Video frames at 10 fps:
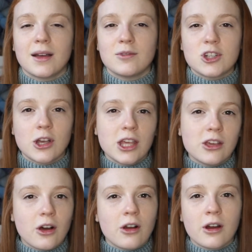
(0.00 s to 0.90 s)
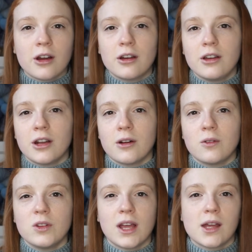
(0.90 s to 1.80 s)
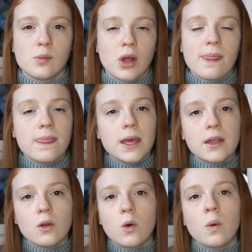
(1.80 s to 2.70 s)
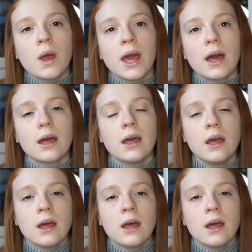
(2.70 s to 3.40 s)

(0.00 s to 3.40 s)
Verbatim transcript: chunky yarn, you know, Lion Brand Thick and Quick.